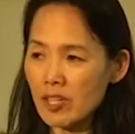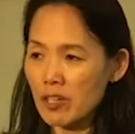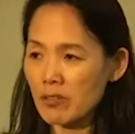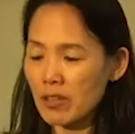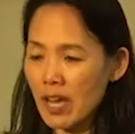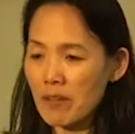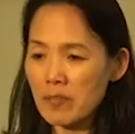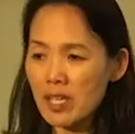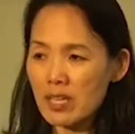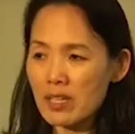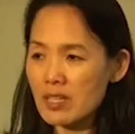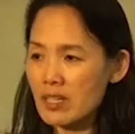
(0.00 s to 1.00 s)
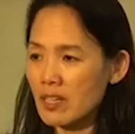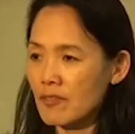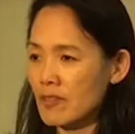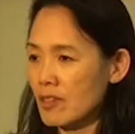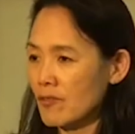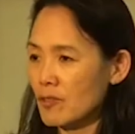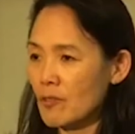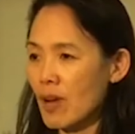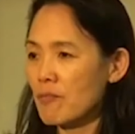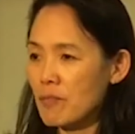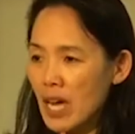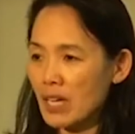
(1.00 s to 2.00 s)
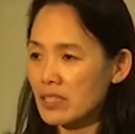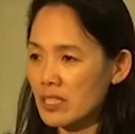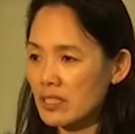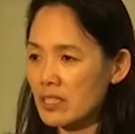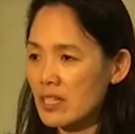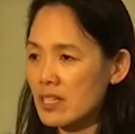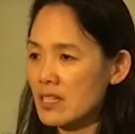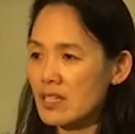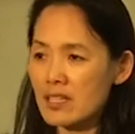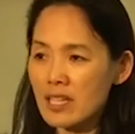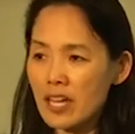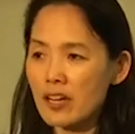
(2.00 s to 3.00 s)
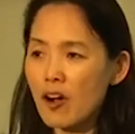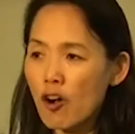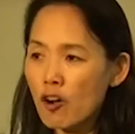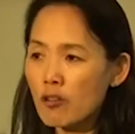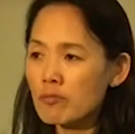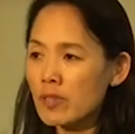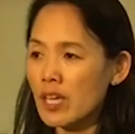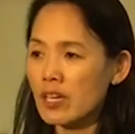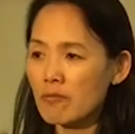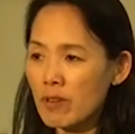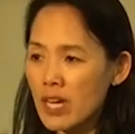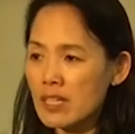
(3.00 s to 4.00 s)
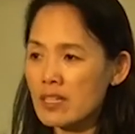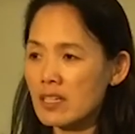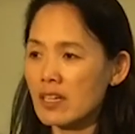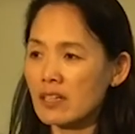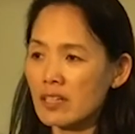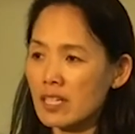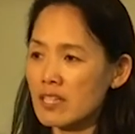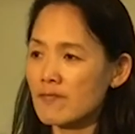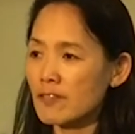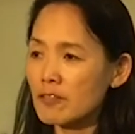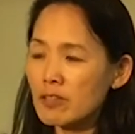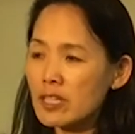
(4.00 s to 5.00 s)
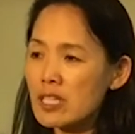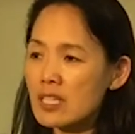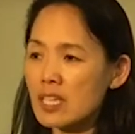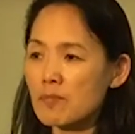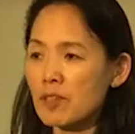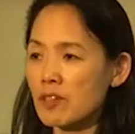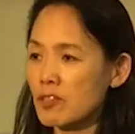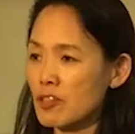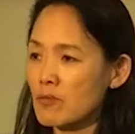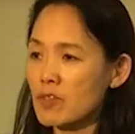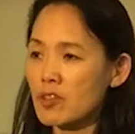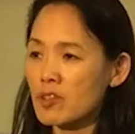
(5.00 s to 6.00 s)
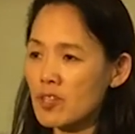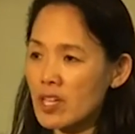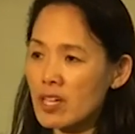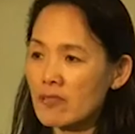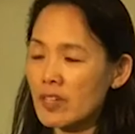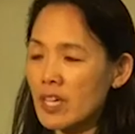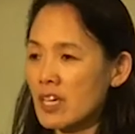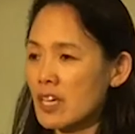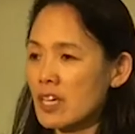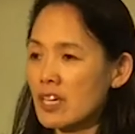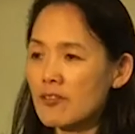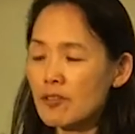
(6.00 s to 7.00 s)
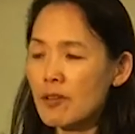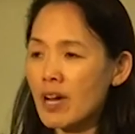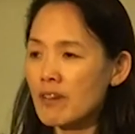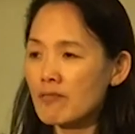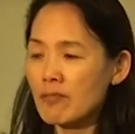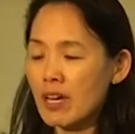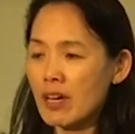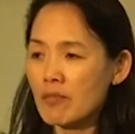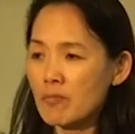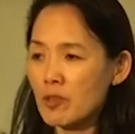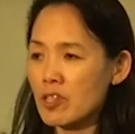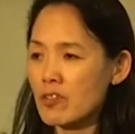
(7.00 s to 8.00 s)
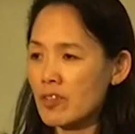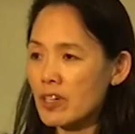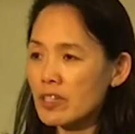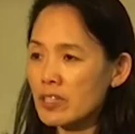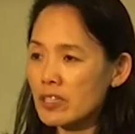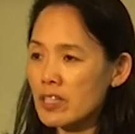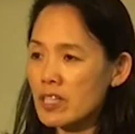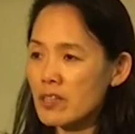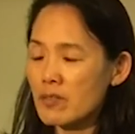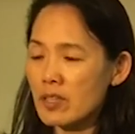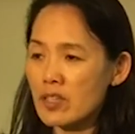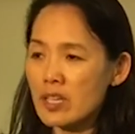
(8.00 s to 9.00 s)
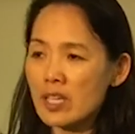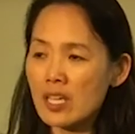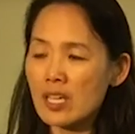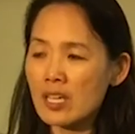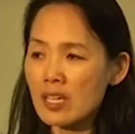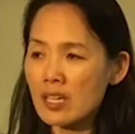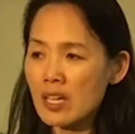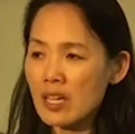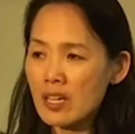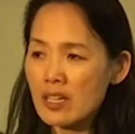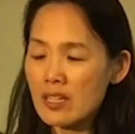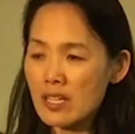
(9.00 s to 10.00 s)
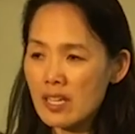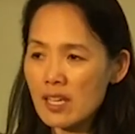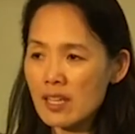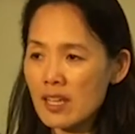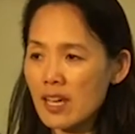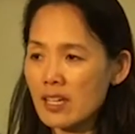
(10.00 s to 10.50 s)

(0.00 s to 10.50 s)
And that means if you have mild illness, staying home, getting rest, getting lots of fluids, keeping your germs to yourself. If you have more severe illness, seeking that.